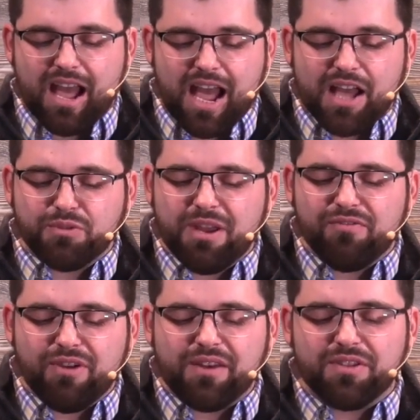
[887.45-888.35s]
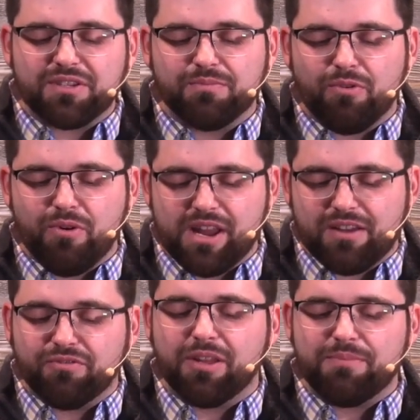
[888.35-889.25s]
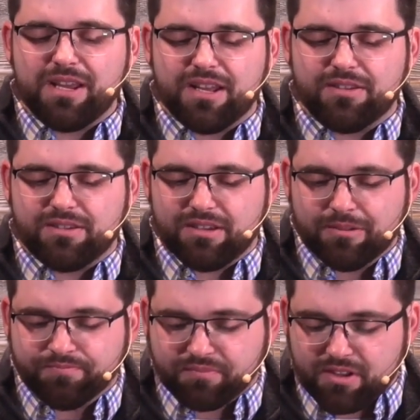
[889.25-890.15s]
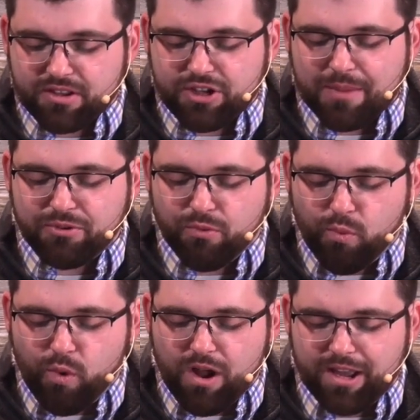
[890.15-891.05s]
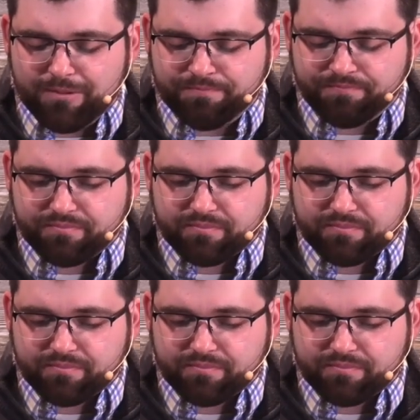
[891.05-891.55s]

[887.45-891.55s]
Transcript: As we have read this morning, Philippians chapter 1,